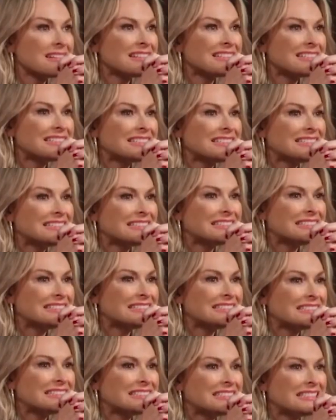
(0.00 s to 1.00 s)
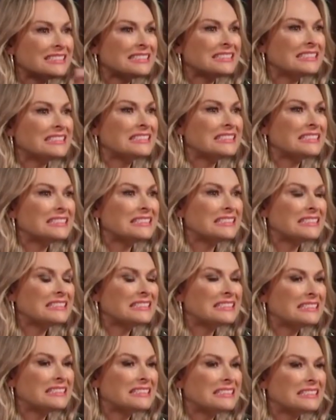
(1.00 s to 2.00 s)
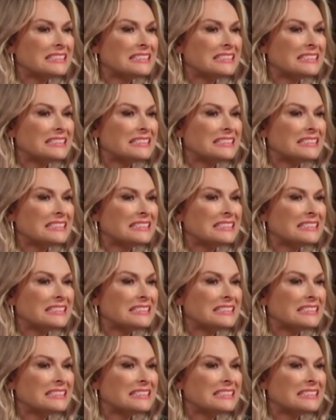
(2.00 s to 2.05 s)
(not speaking)